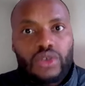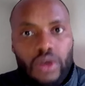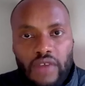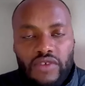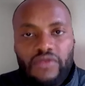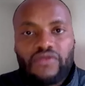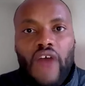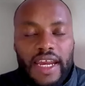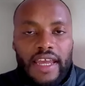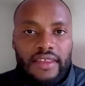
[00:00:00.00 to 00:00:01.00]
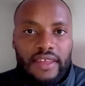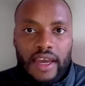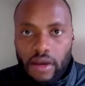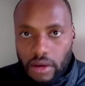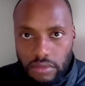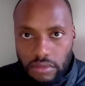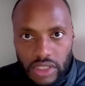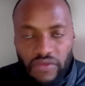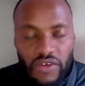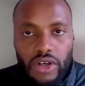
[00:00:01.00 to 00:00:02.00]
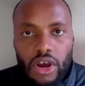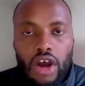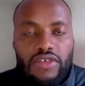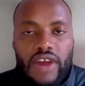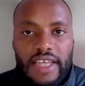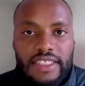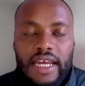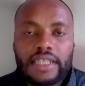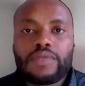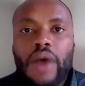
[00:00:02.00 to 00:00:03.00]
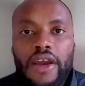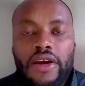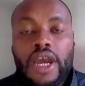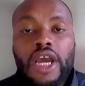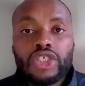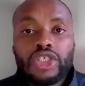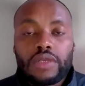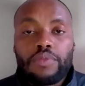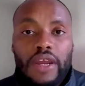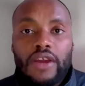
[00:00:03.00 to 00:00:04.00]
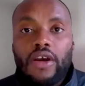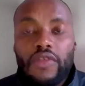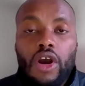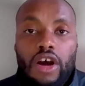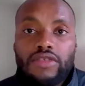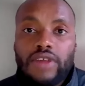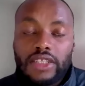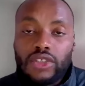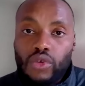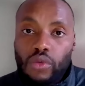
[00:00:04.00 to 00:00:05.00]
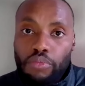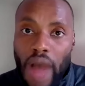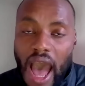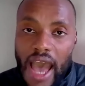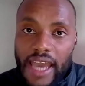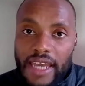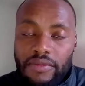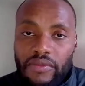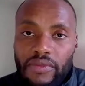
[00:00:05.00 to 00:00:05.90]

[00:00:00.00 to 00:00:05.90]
So every Friday, there are different contracts that expire. So depending on the contract you buy,